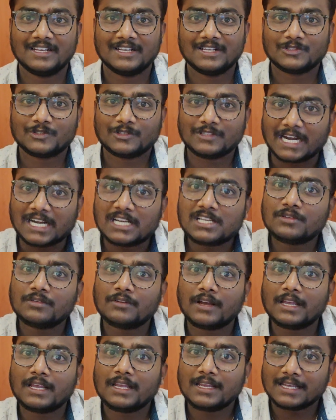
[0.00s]
so that's
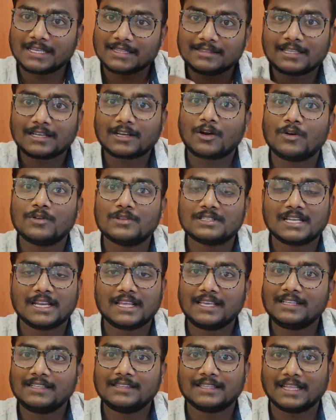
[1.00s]
why in the
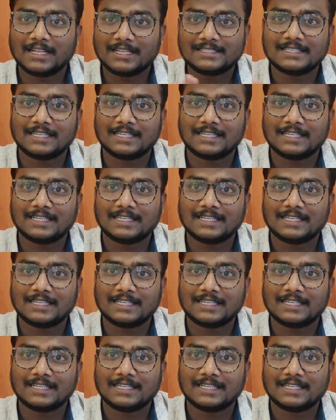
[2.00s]
counseling there is